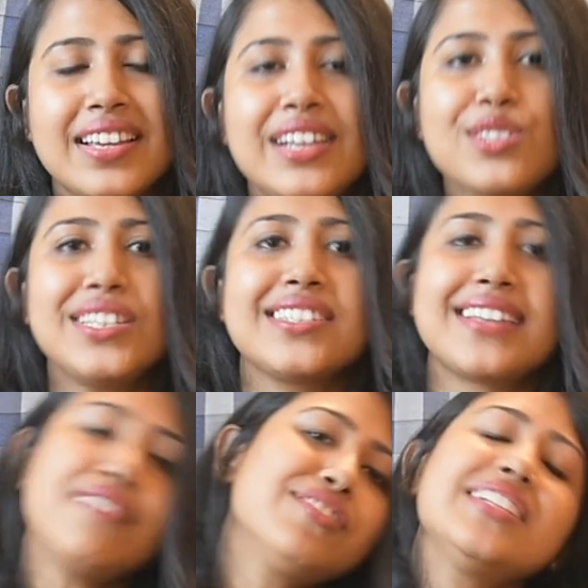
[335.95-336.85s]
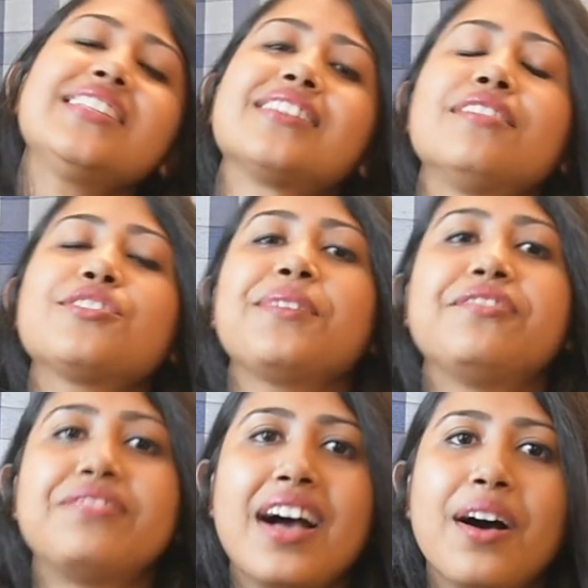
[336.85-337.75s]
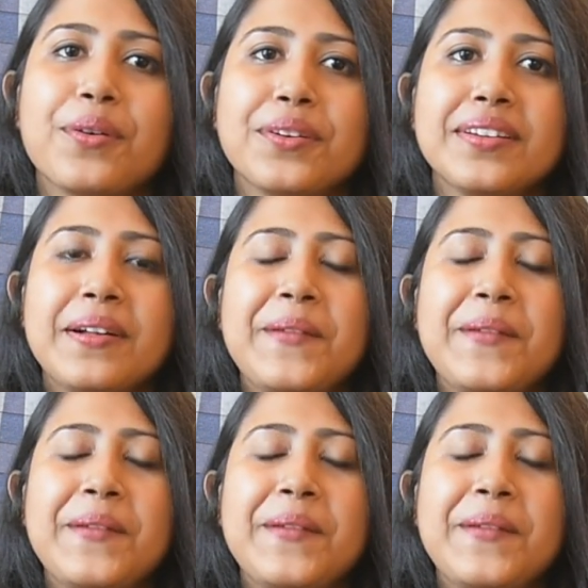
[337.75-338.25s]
So these daffodils are to be found